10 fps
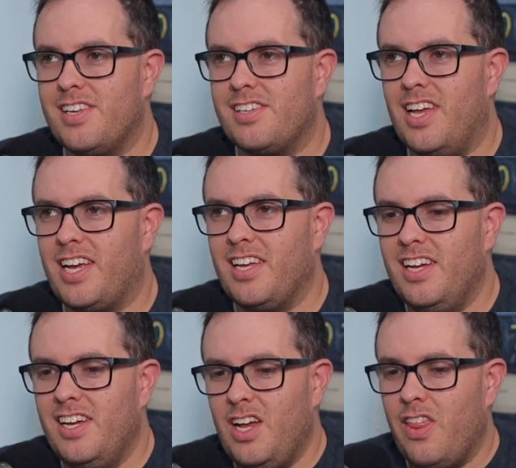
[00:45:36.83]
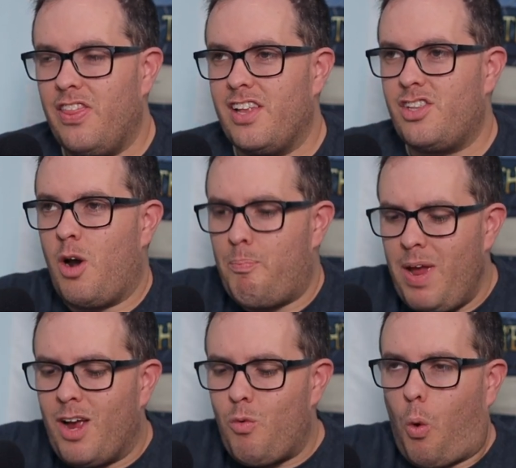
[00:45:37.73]
It's like they're a
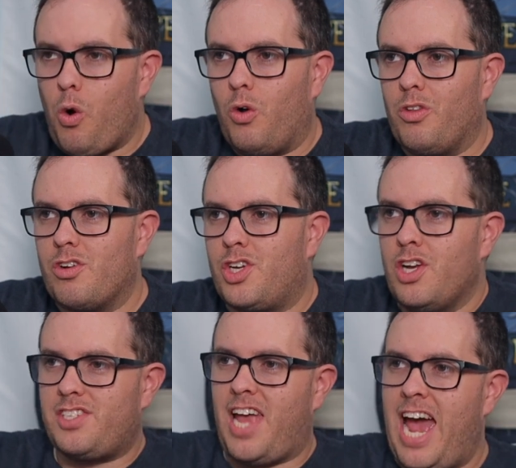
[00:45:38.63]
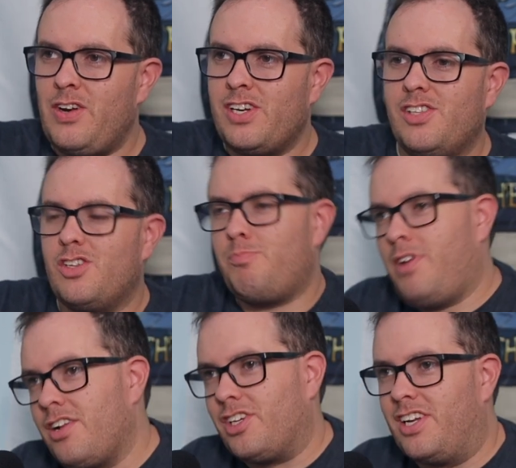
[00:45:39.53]
big world. There's good Scadrians and there's
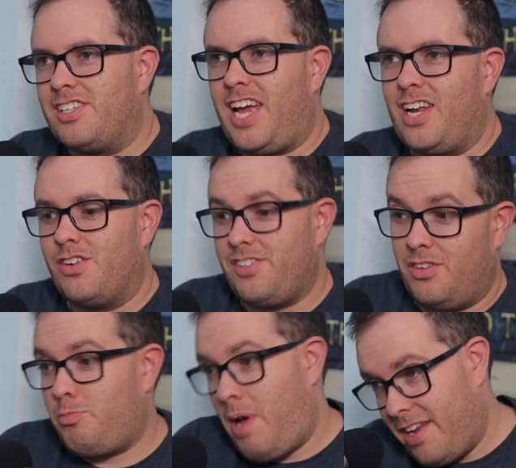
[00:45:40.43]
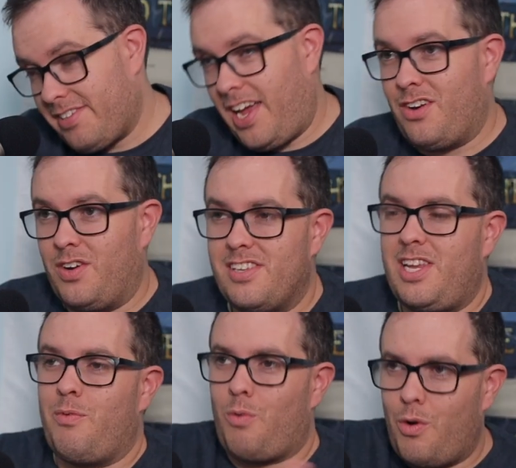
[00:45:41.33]
not so good Scadrians, and there's bad Scadrians.
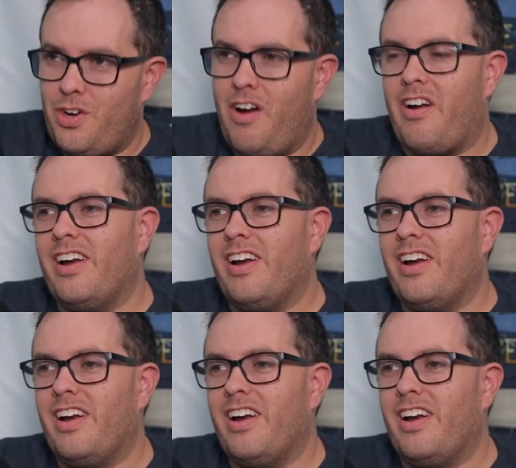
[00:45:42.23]
Same with Roshar.